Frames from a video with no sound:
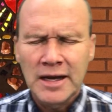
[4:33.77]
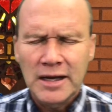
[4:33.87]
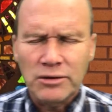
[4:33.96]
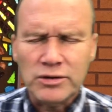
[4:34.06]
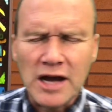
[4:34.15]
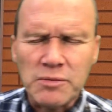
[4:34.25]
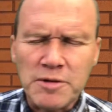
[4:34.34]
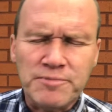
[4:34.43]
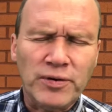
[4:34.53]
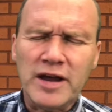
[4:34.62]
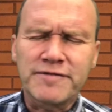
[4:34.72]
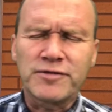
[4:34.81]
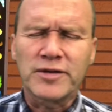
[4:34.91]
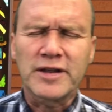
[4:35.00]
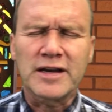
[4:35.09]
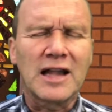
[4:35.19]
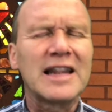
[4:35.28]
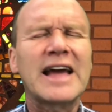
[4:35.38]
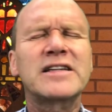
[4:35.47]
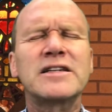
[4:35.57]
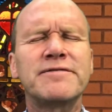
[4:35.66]
Lord God, we pray for the
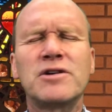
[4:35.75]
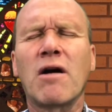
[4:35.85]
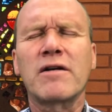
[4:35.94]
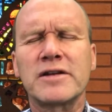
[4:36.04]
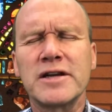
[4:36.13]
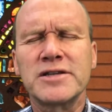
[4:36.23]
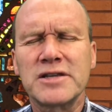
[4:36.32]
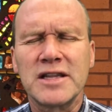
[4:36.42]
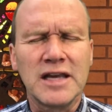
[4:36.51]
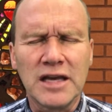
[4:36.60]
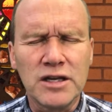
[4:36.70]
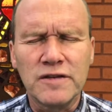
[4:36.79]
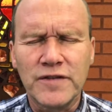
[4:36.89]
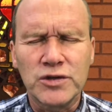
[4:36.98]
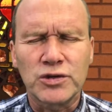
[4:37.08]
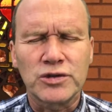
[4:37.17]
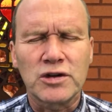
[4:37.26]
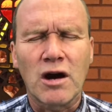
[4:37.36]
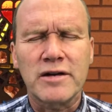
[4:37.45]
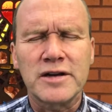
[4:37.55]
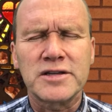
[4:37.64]
collective darkness and the individual
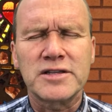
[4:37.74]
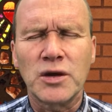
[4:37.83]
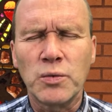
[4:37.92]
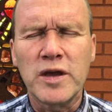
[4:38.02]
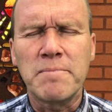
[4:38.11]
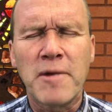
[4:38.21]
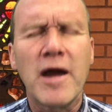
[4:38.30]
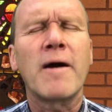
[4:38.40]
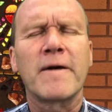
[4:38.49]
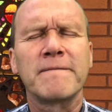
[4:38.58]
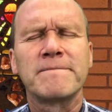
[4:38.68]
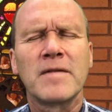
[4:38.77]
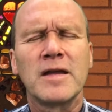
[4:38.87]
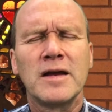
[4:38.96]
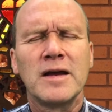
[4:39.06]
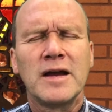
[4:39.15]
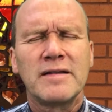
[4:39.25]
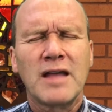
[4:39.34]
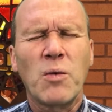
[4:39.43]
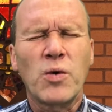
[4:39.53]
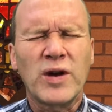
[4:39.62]
darkness that we bear,
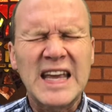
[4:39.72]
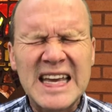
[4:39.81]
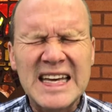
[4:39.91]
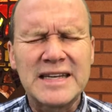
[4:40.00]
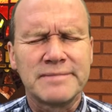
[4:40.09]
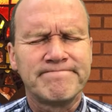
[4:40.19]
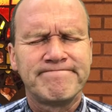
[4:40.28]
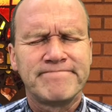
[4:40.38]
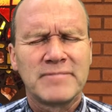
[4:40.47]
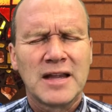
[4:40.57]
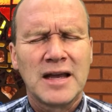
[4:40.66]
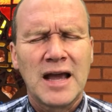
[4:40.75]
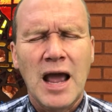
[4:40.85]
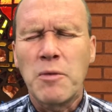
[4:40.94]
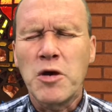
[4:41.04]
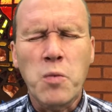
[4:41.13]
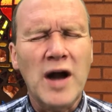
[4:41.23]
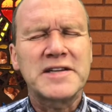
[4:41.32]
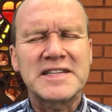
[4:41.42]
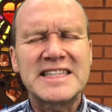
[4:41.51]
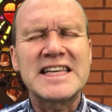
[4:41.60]
that we're in, and we want
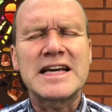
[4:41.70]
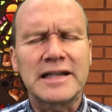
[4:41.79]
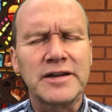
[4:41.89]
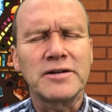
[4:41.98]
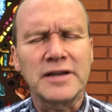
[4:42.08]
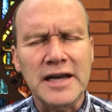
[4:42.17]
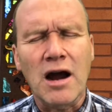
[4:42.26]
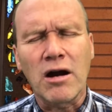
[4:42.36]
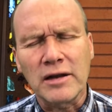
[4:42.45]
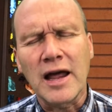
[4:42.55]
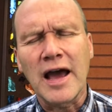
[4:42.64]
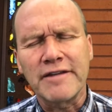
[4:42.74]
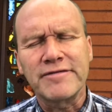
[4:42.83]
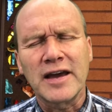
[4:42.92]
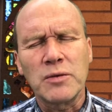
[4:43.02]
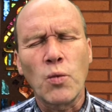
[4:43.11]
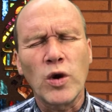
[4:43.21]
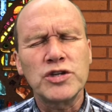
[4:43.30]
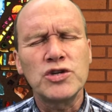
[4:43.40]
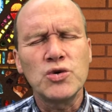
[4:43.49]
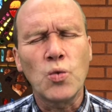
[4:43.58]
to see clearly our life and
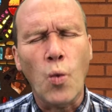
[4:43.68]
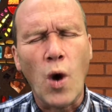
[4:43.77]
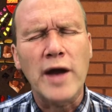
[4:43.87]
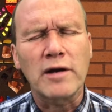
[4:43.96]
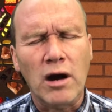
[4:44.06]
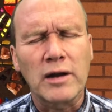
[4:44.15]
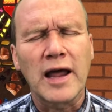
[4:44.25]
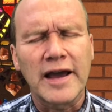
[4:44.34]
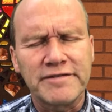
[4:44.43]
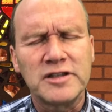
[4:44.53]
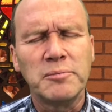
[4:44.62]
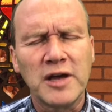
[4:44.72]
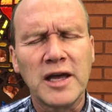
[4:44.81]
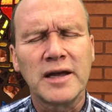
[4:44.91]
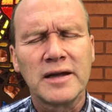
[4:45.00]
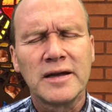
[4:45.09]
what you want our life to be.